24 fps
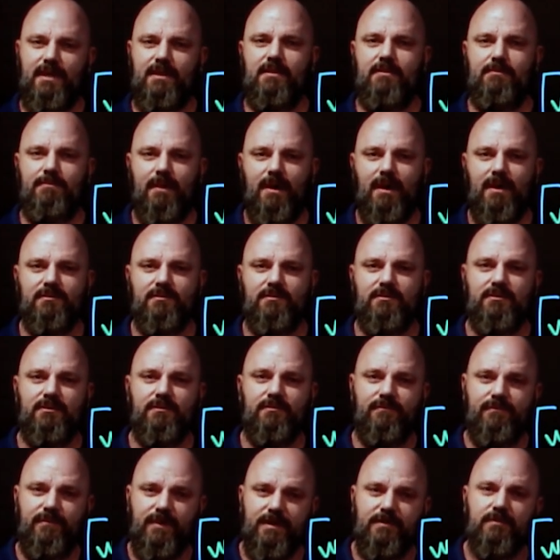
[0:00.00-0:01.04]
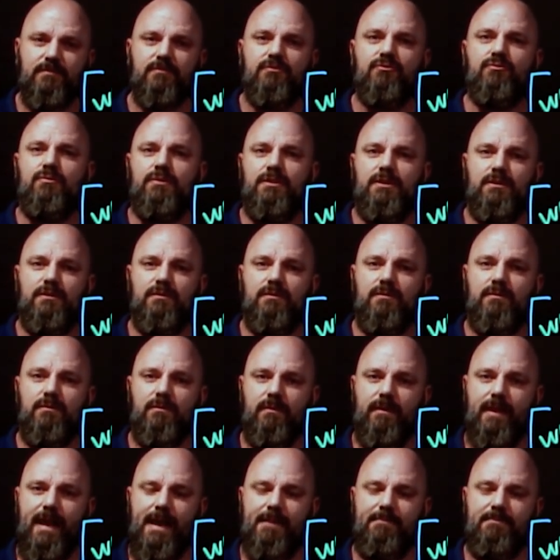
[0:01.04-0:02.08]
of the box, to defend those critical
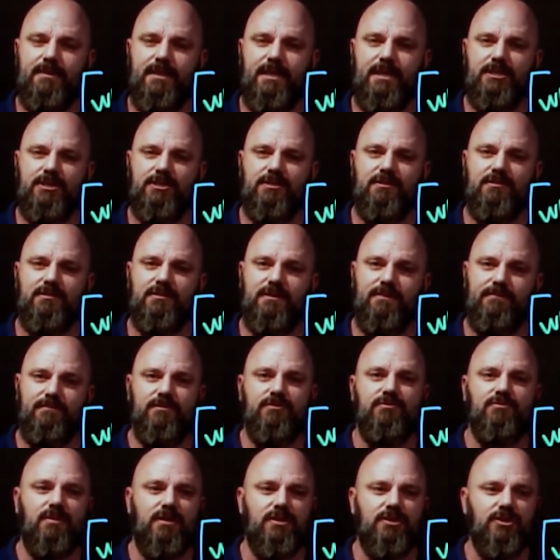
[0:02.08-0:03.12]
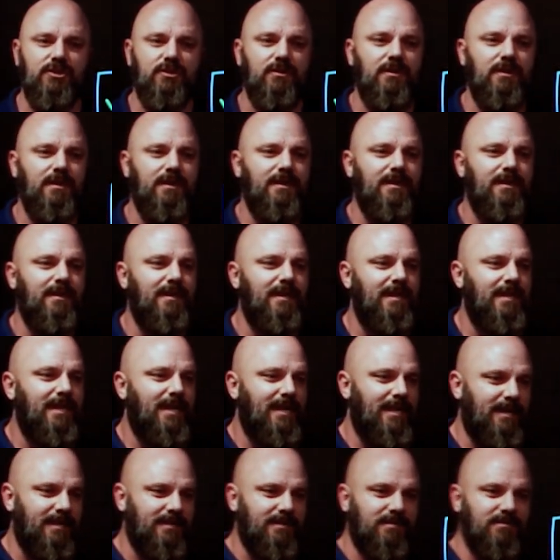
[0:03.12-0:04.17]
applications and infrastructure,
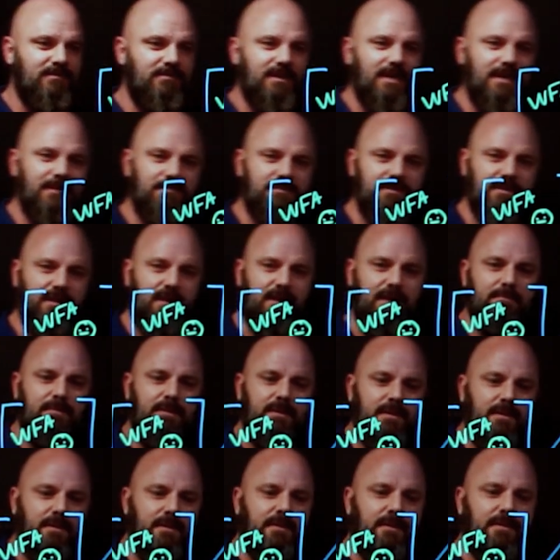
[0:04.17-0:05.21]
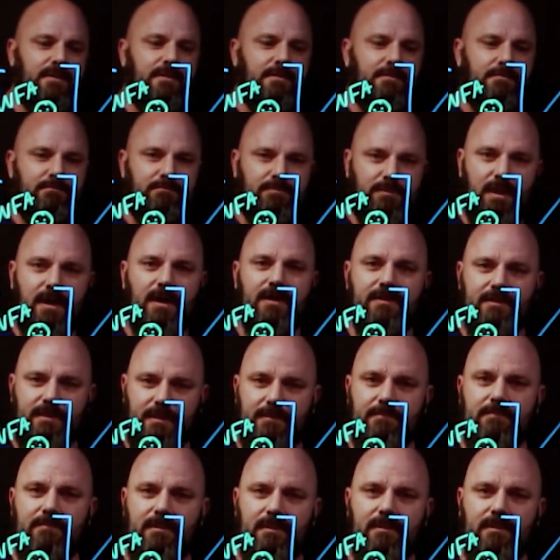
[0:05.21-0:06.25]
and at the same time, block
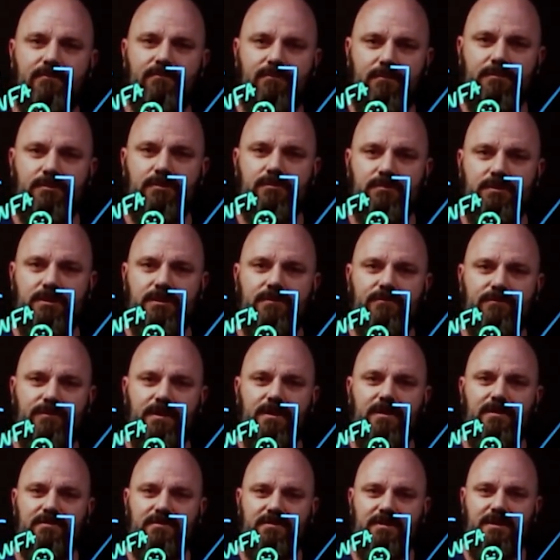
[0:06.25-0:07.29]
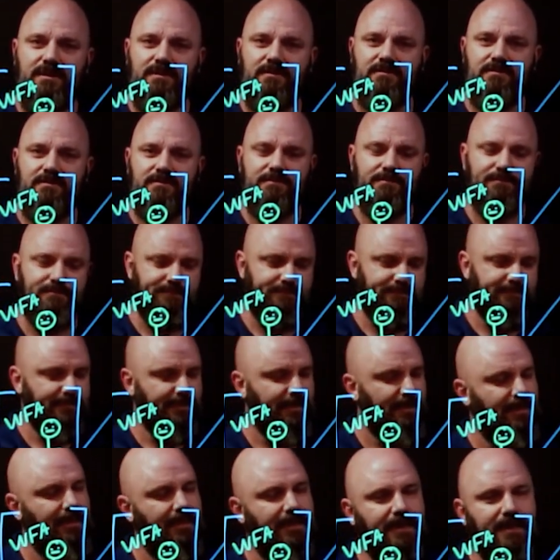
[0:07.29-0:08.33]
them from doing nefarious things.
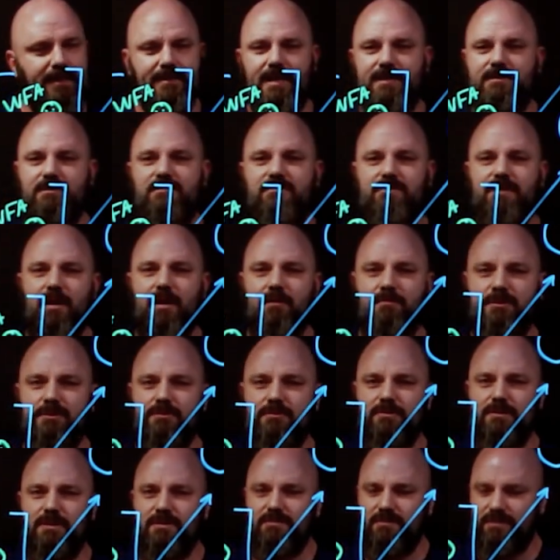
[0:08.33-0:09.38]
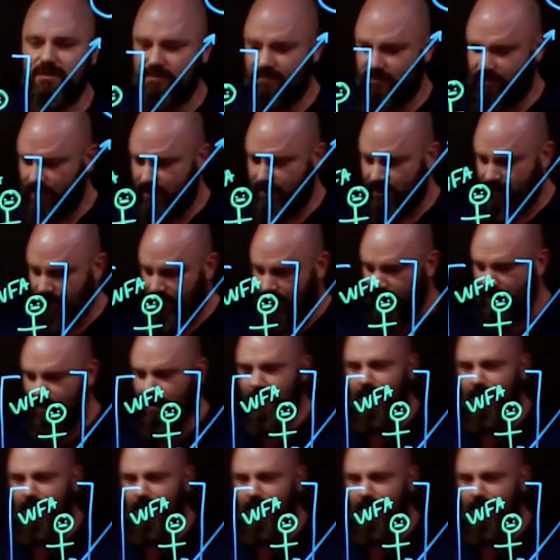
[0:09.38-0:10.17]
And that's just how we do it at Zscaler.